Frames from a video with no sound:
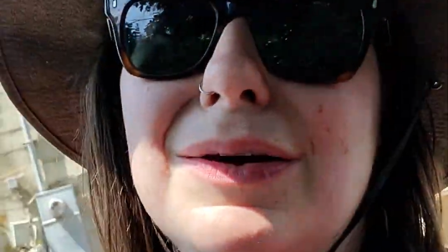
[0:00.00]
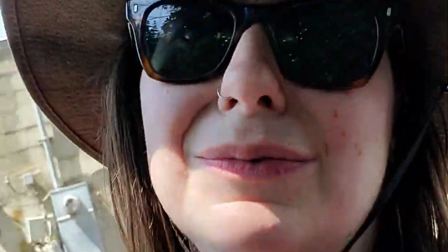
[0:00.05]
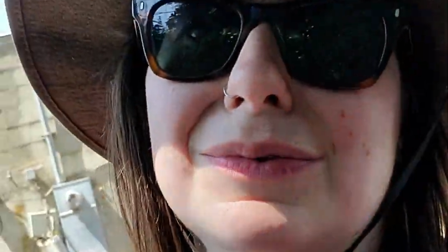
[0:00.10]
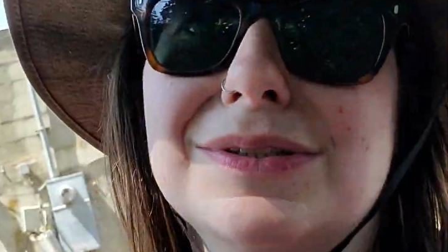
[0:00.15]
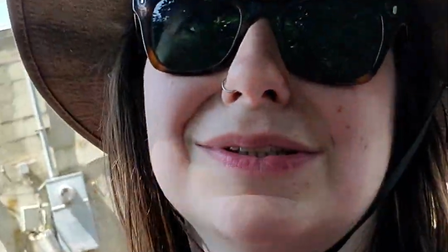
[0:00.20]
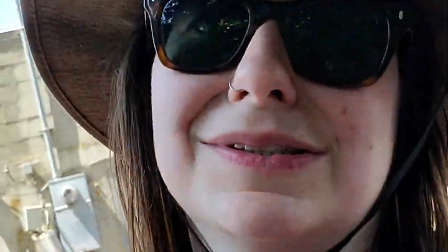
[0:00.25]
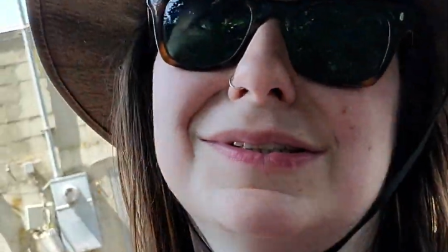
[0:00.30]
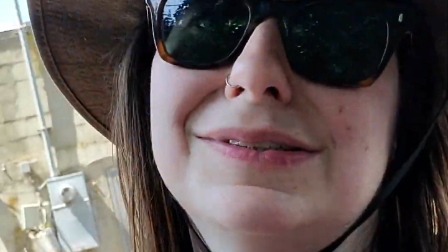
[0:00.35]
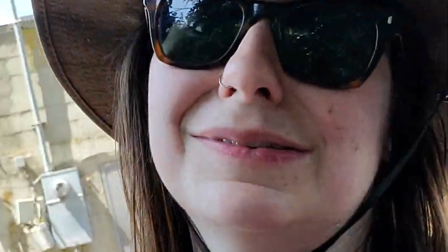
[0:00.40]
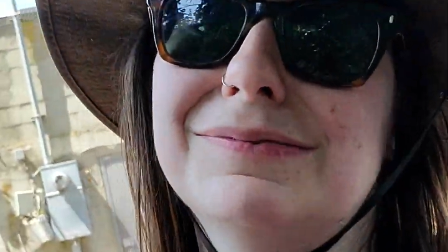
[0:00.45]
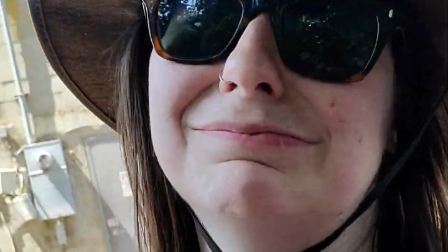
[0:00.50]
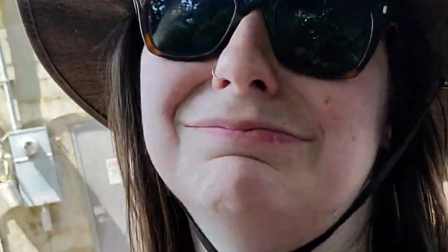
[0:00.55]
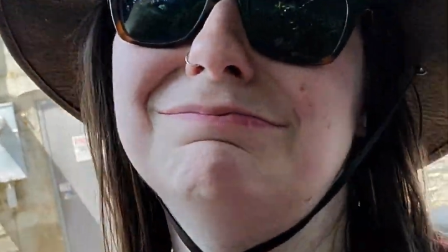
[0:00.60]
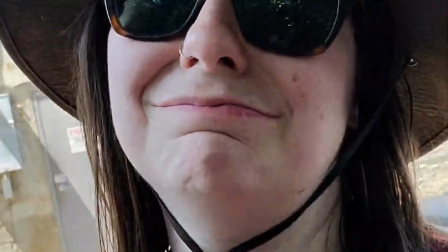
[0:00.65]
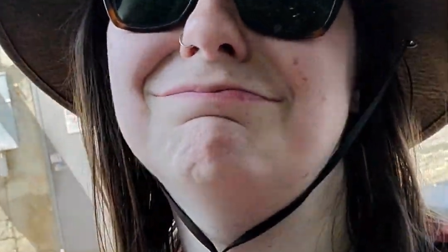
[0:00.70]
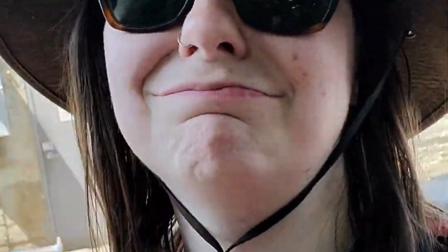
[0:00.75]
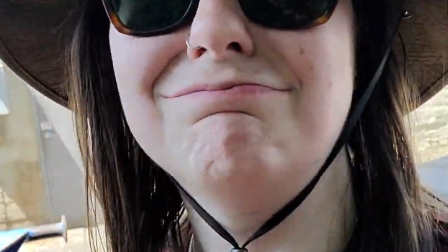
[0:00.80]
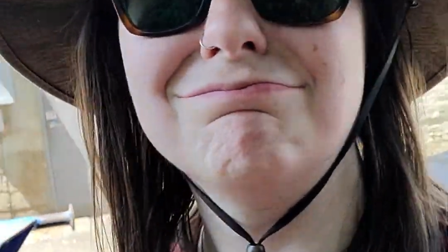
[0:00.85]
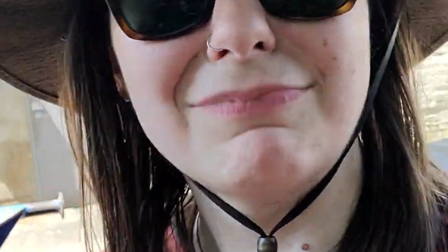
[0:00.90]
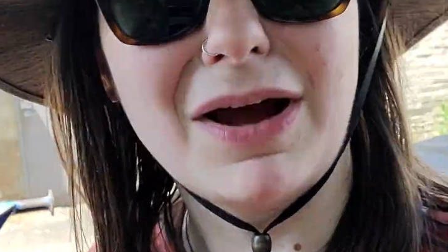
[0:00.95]
it was,
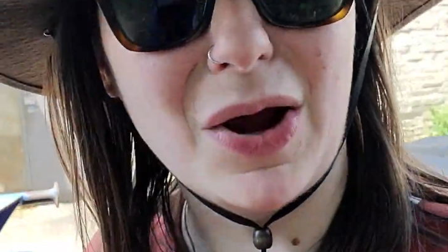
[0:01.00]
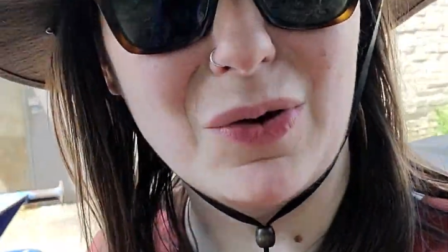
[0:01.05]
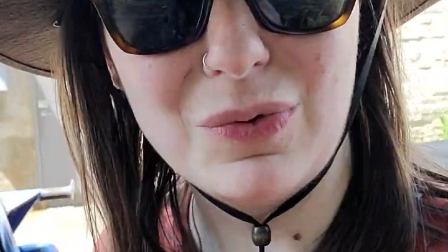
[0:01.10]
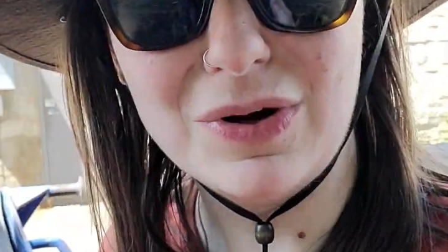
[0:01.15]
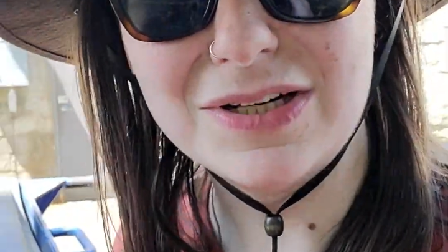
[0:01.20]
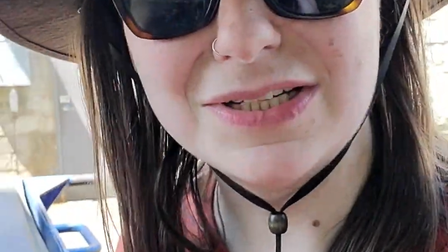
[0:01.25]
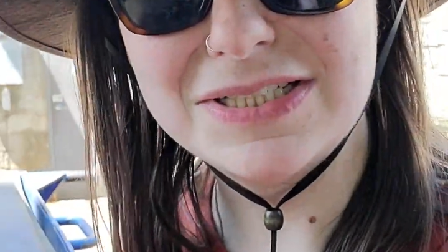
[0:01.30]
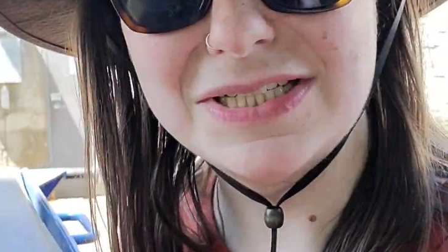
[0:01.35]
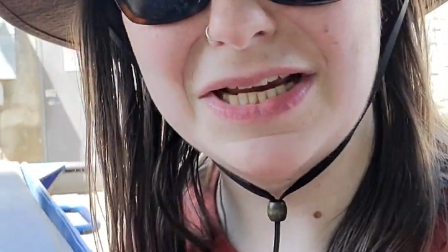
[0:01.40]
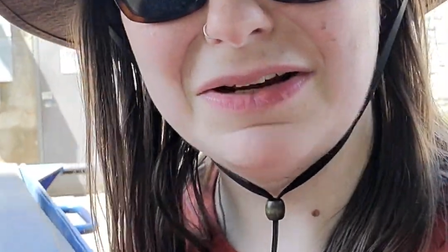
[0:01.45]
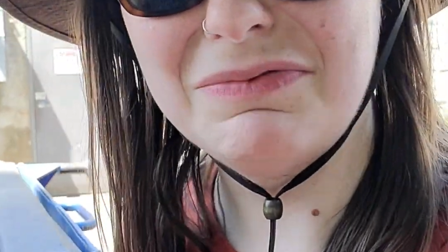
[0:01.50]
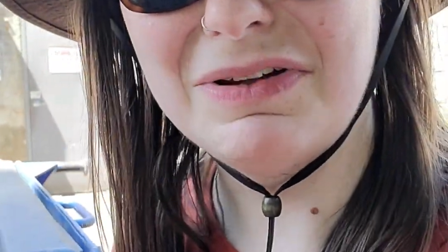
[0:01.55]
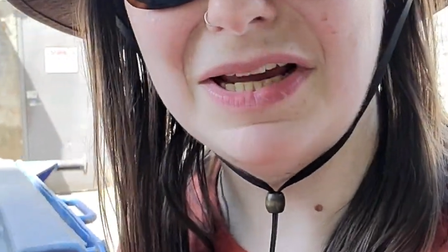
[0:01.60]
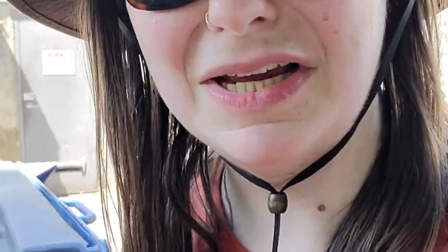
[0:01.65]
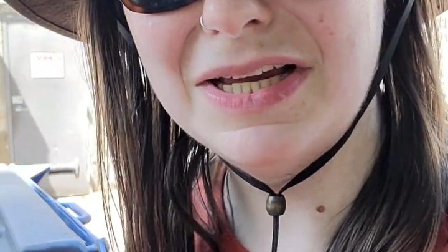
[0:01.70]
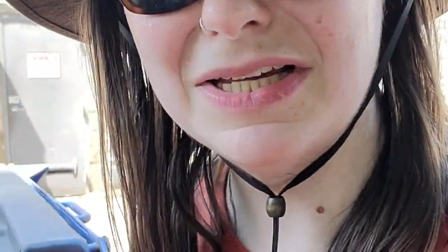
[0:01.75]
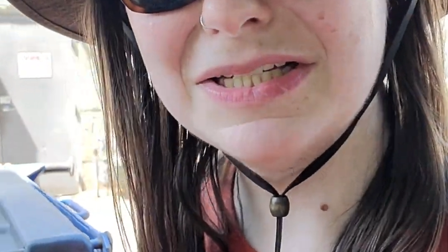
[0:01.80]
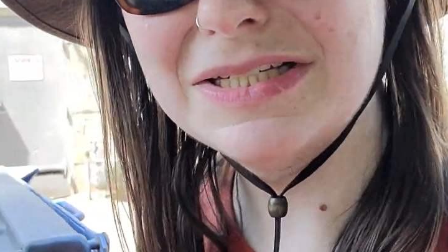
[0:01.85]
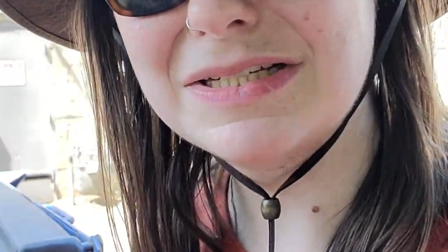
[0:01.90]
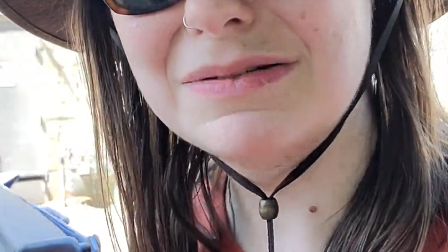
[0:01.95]
I want to say
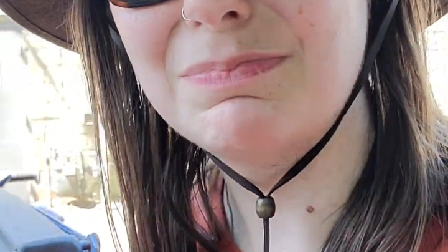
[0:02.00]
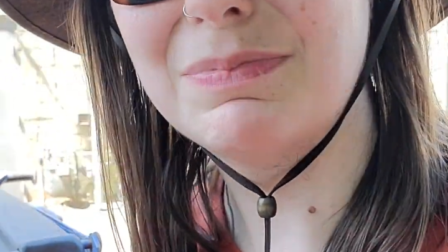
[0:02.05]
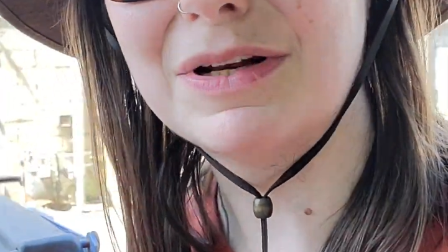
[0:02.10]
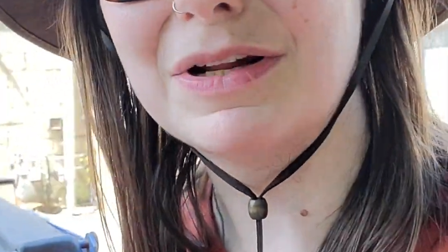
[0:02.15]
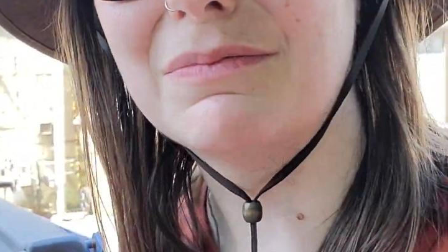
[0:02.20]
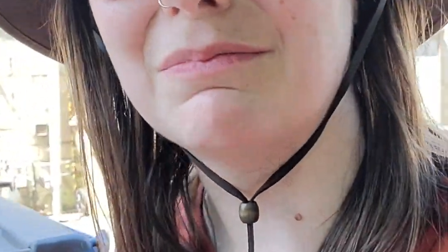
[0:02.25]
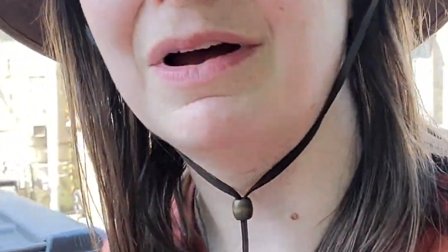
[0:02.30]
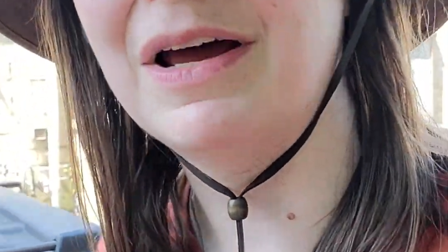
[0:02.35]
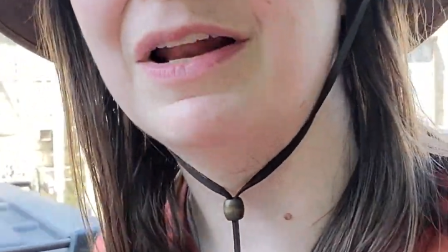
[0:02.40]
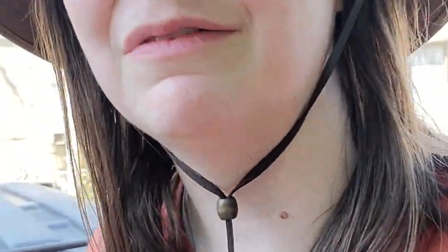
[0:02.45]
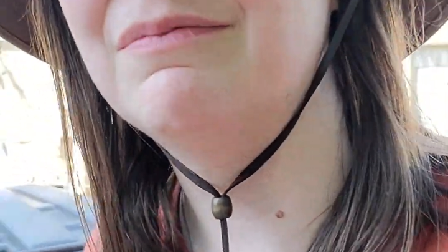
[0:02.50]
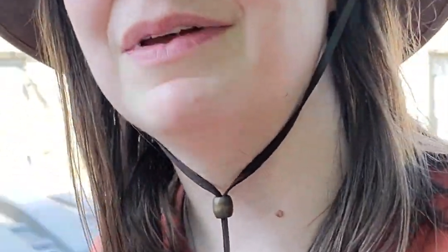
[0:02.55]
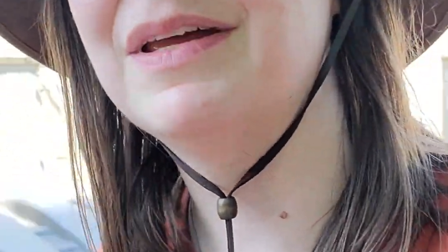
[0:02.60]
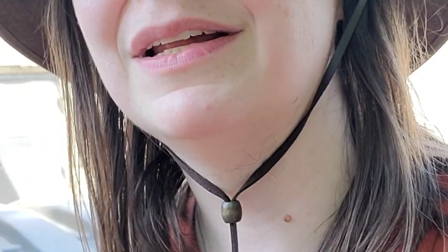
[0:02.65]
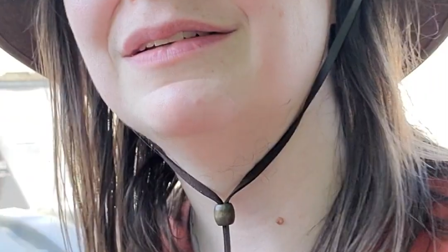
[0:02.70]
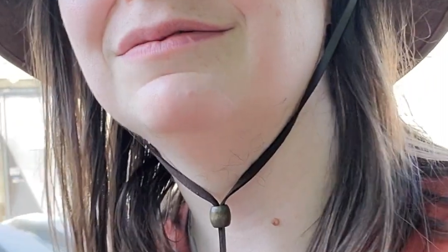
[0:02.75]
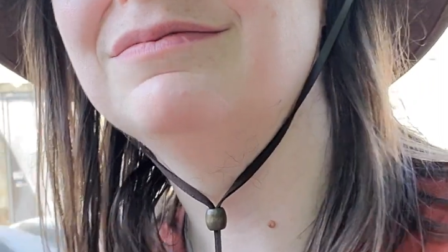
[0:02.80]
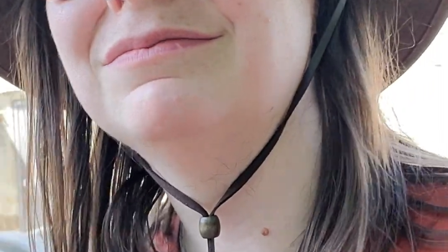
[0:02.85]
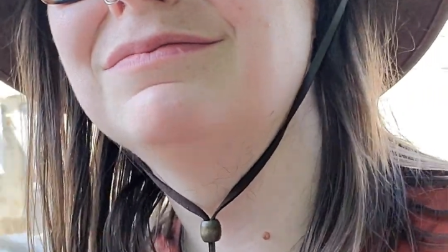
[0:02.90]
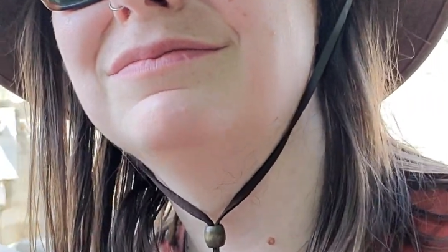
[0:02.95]
Vegas, but it might have
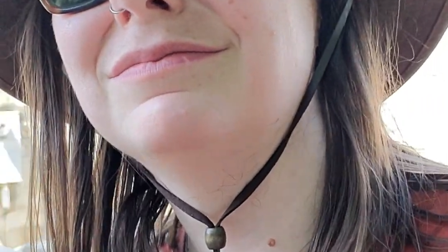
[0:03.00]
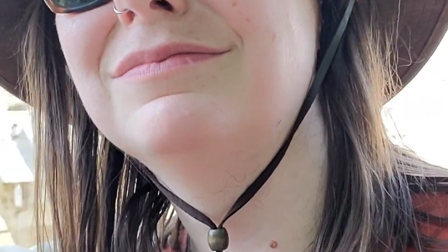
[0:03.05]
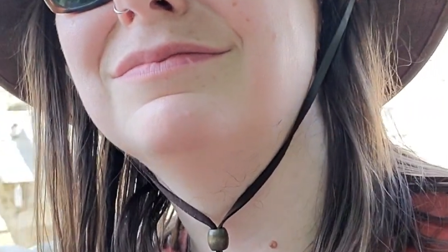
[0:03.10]
been,